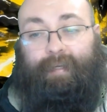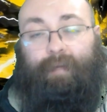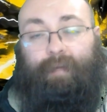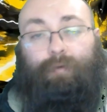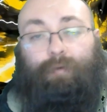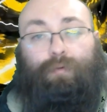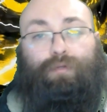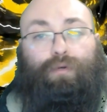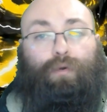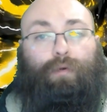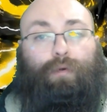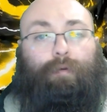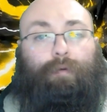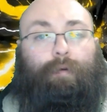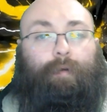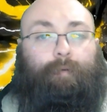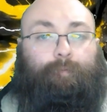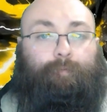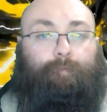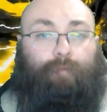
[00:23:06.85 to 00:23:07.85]
Hero 2
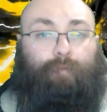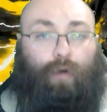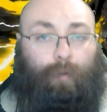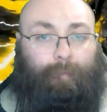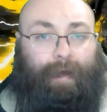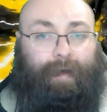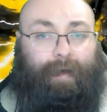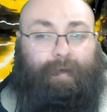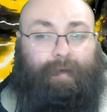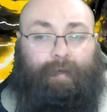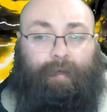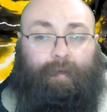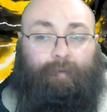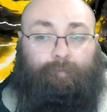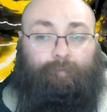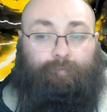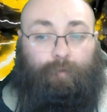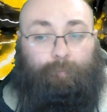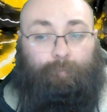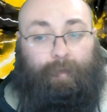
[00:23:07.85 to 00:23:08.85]
format
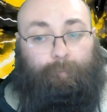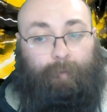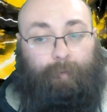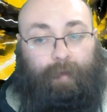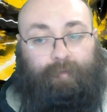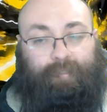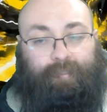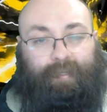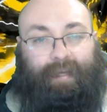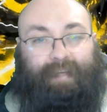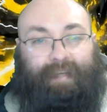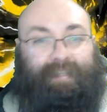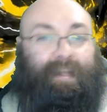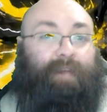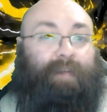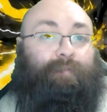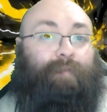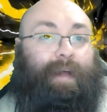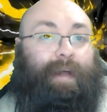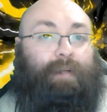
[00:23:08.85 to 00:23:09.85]
for me personally is
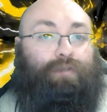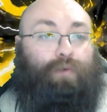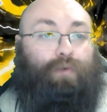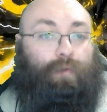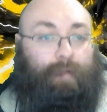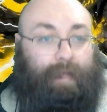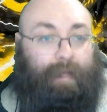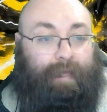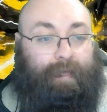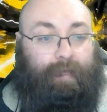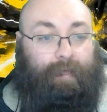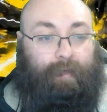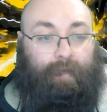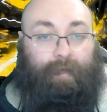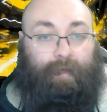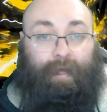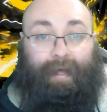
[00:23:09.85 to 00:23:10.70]
like retro light.